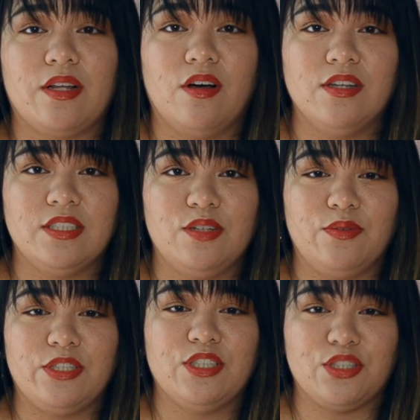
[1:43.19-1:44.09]
closet,
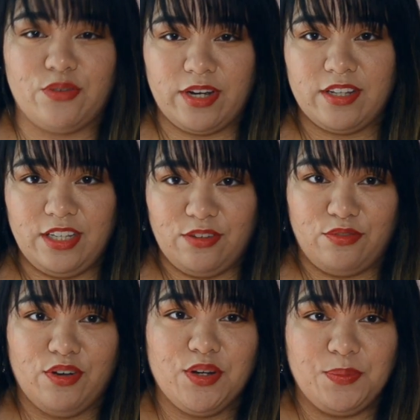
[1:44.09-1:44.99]
which is directly in
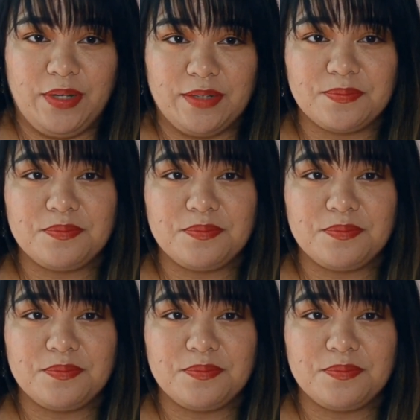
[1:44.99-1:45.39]
front of me.